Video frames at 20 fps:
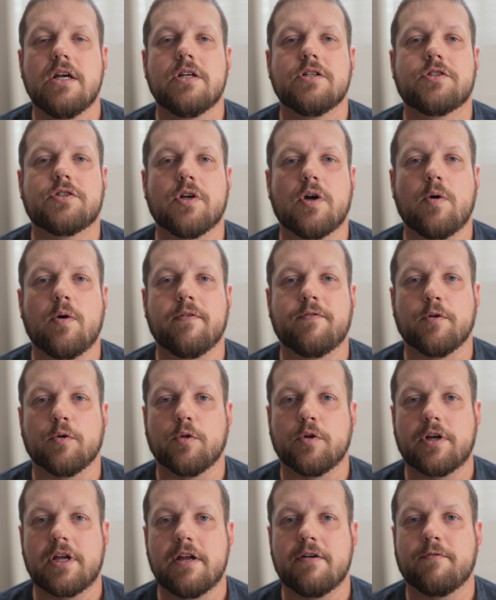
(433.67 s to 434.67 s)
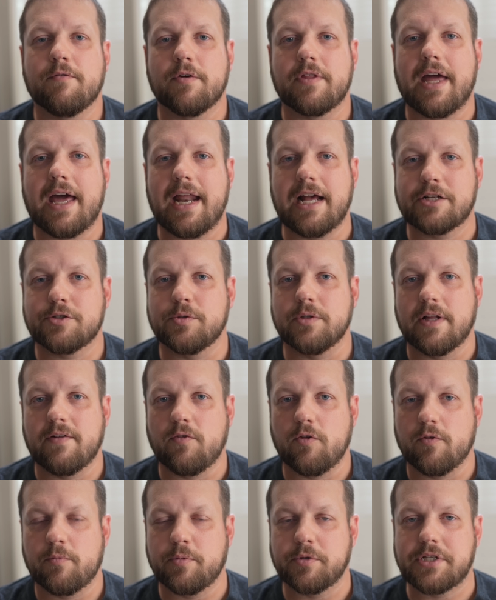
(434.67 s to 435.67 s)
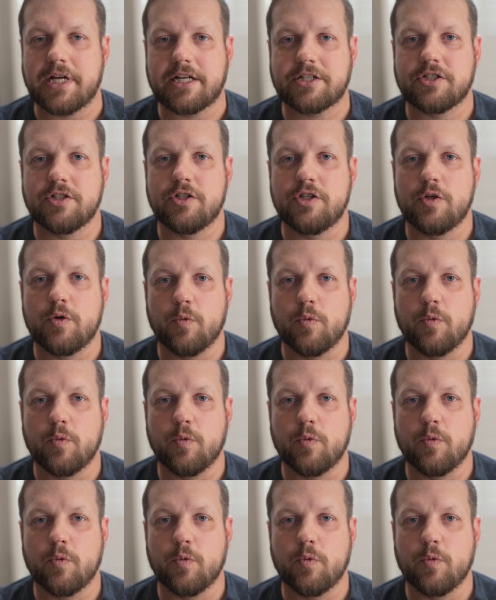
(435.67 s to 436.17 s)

So if you're looking for that extra level of protection,